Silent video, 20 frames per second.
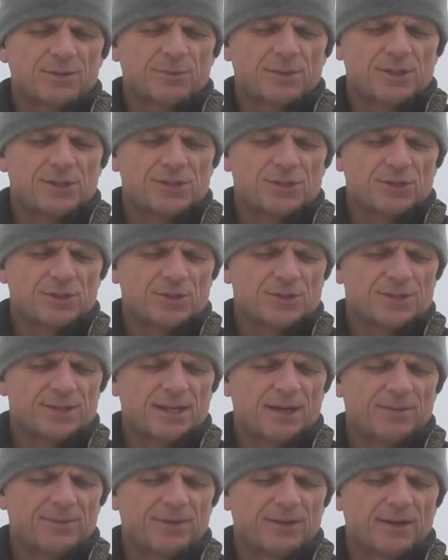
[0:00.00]
of researchers
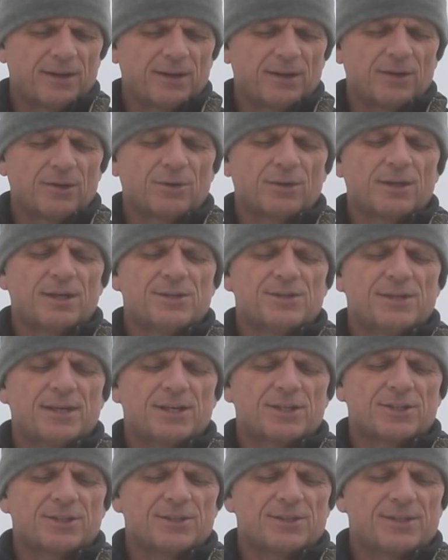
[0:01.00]
out there and
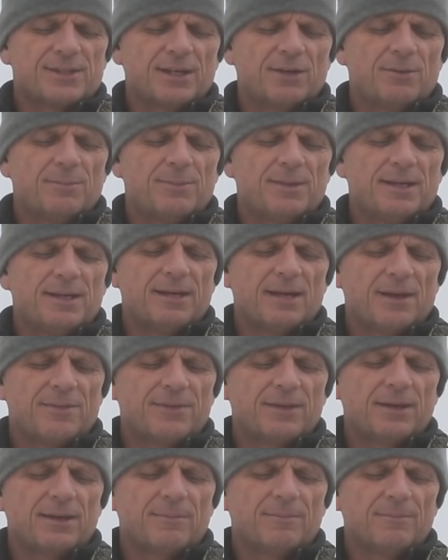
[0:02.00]
organizations that would
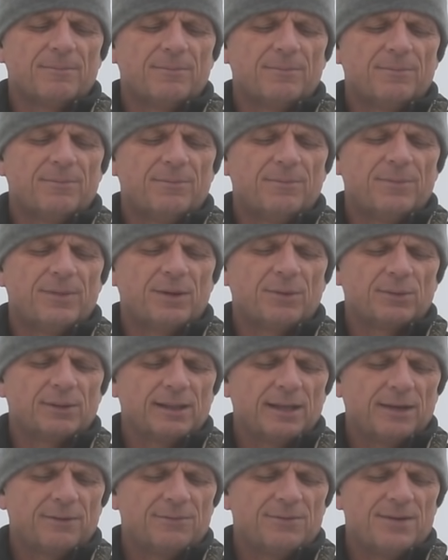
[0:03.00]
nothing, that would
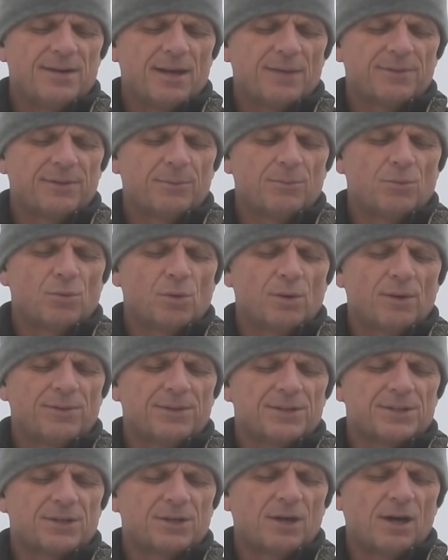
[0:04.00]
love nothing more
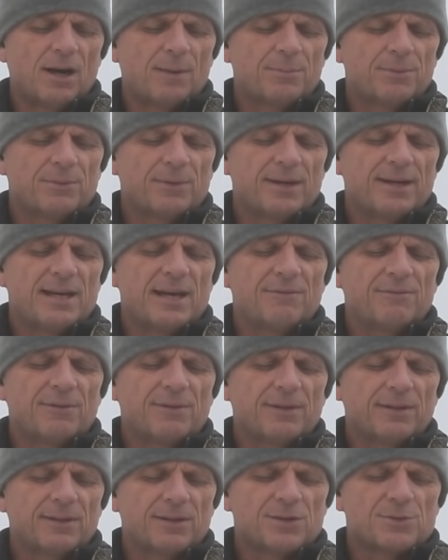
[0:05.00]
than to copyright
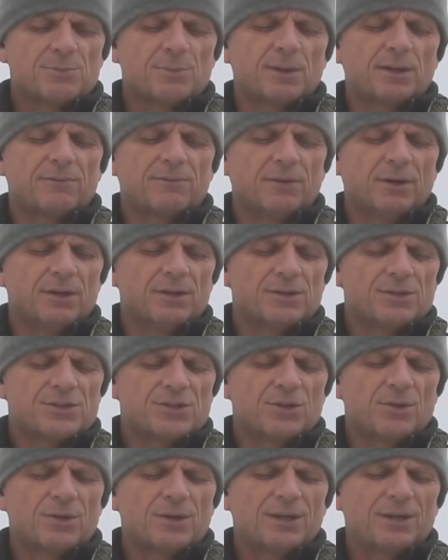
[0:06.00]
everything that is Bigfoot,
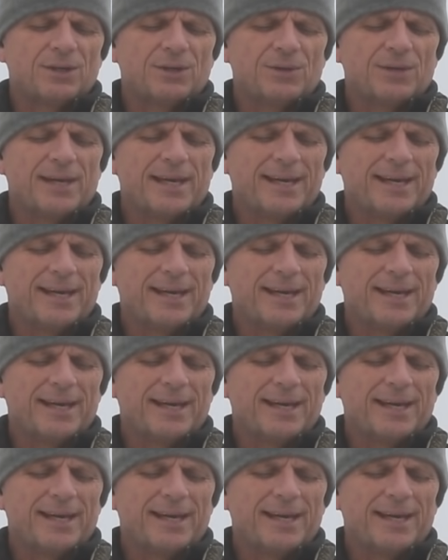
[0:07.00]
so-called